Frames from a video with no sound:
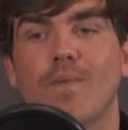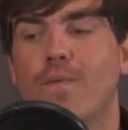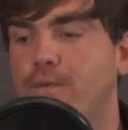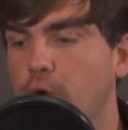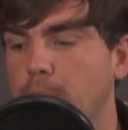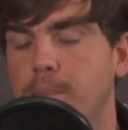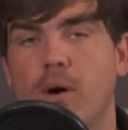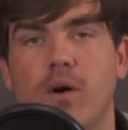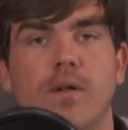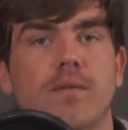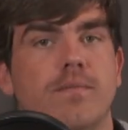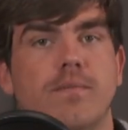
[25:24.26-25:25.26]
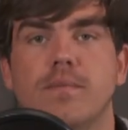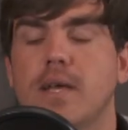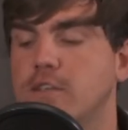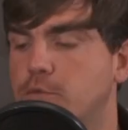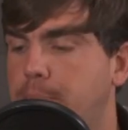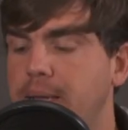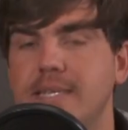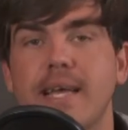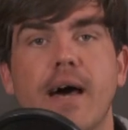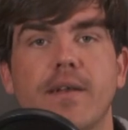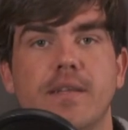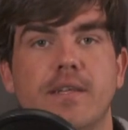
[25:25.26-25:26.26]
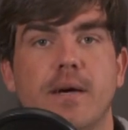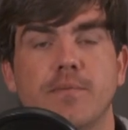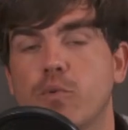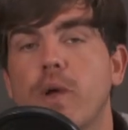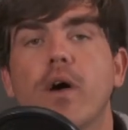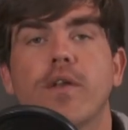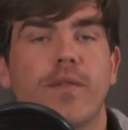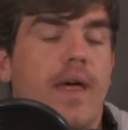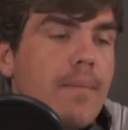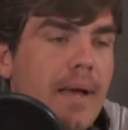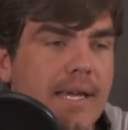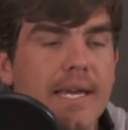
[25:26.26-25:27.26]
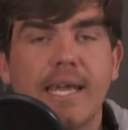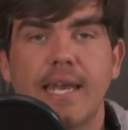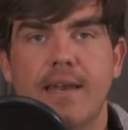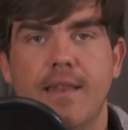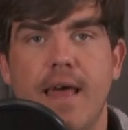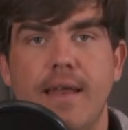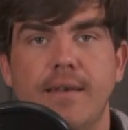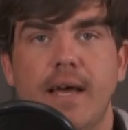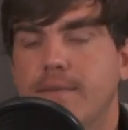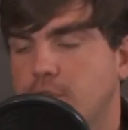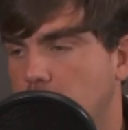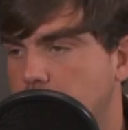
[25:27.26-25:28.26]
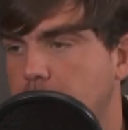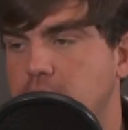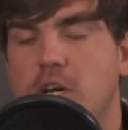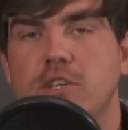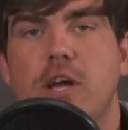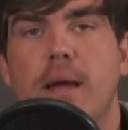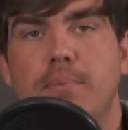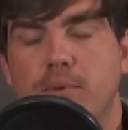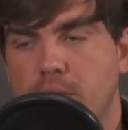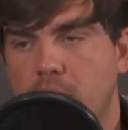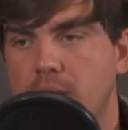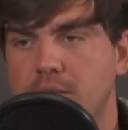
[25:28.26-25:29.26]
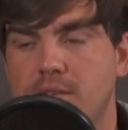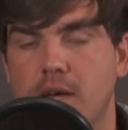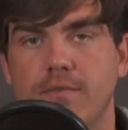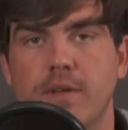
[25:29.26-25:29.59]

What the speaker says: Football has been down in the dumps. We all know that. I'm not going to get into that. I've talked about Josh Heupel and all this stuff.